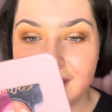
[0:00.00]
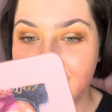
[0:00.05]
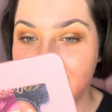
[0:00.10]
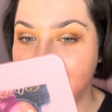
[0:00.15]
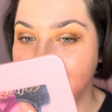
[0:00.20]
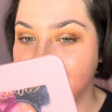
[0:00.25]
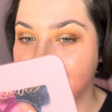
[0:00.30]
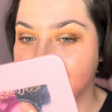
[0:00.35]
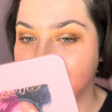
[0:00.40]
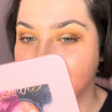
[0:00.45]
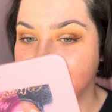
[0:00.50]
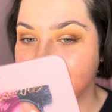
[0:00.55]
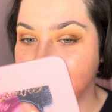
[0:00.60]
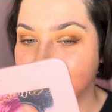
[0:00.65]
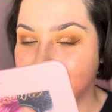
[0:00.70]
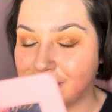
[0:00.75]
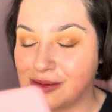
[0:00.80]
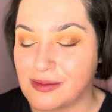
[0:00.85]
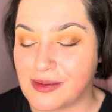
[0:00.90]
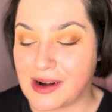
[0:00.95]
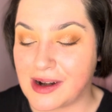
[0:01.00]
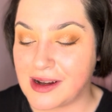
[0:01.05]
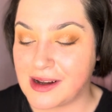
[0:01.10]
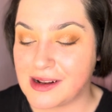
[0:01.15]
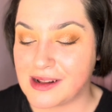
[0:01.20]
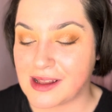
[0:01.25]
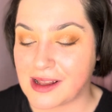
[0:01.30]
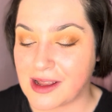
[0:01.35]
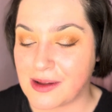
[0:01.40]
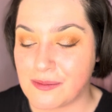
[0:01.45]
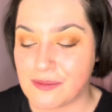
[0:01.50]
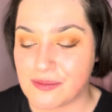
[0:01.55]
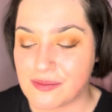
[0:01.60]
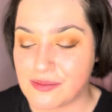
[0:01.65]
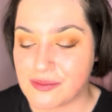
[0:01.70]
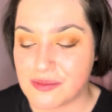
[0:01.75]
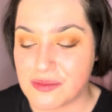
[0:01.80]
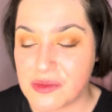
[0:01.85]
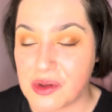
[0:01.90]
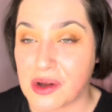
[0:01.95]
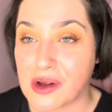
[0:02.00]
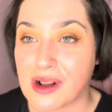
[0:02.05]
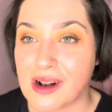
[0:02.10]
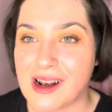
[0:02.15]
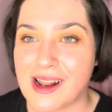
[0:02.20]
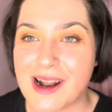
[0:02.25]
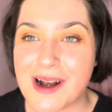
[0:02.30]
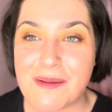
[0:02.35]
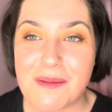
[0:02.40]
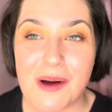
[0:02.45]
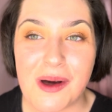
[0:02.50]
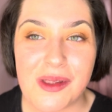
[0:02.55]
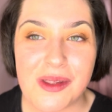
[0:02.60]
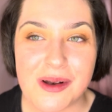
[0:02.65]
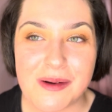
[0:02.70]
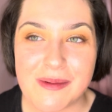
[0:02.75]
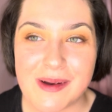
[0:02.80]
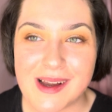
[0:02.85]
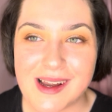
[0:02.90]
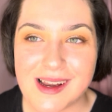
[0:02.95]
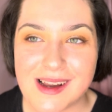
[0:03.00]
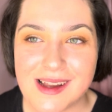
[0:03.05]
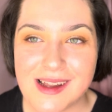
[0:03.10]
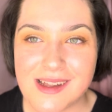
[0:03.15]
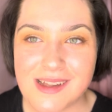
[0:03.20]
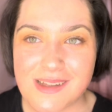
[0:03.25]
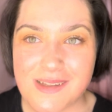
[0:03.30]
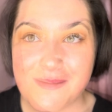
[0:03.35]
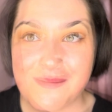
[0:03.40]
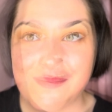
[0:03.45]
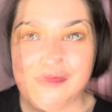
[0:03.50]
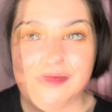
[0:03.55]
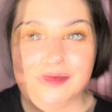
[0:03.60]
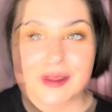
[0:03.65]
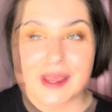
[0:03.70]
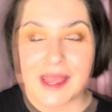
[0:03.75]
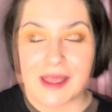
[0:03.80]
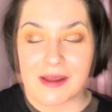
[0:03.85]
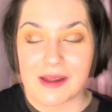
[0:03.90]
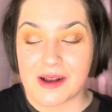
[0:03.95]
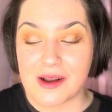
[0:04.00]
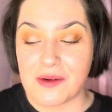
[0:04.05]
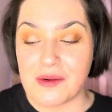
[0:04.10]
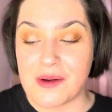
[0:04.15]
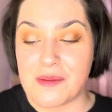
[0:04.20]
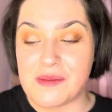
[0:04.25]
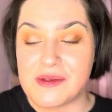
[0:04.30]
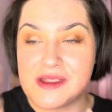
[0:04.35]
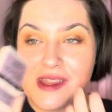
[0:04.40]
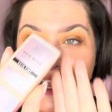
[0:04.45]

Yeah, it's alright. Like, I'm not gonna let it bother me. Okay, I'm gonna go in with the